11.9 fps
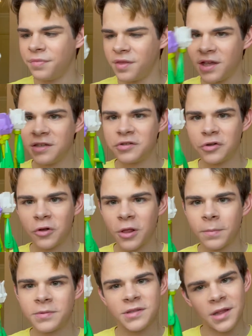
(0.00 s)
these
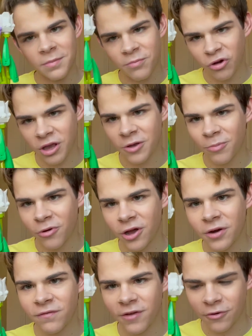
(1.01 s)
tulips, they break
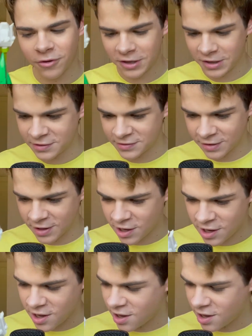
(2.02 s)
apart very easily.